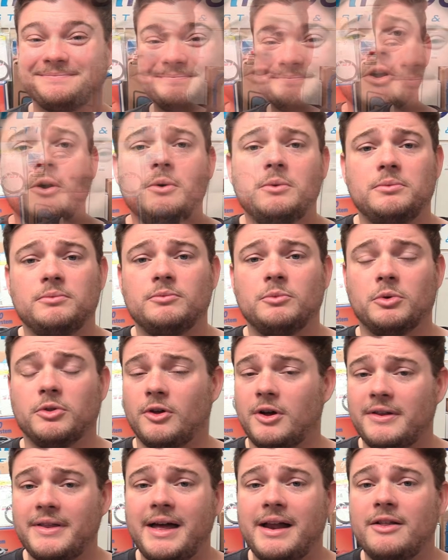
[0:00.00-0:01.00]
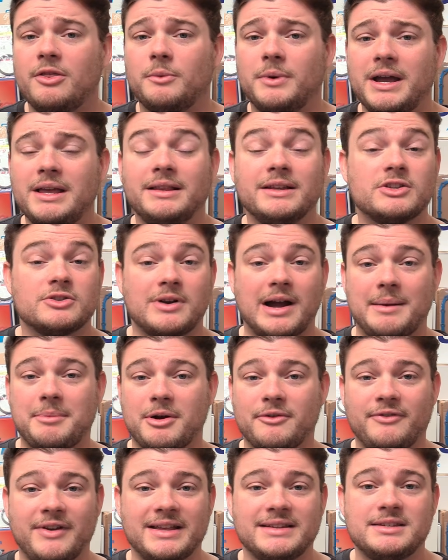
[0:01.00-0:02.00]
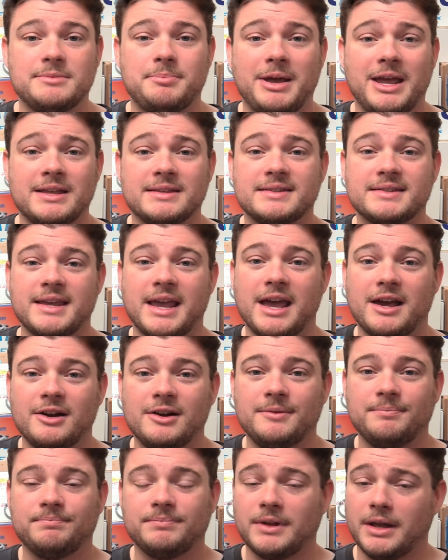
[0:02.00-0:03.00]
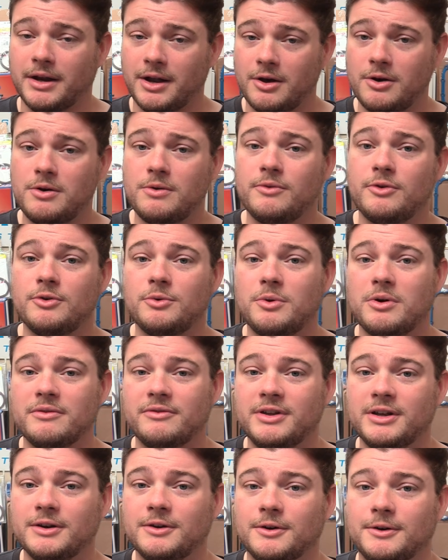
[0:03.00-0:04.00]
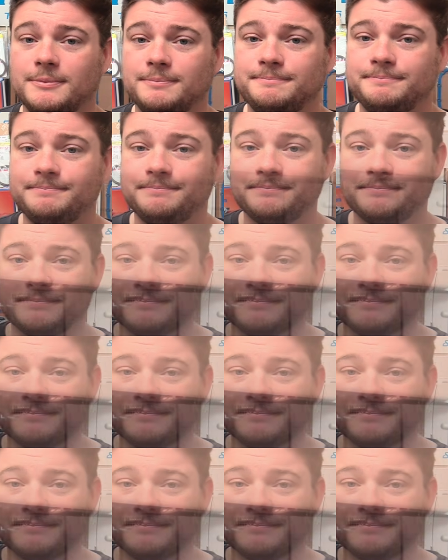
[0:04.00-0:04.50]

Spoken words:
So with all that out of the way, let's grab our fancy pants scanner and head over to our vehicle. So to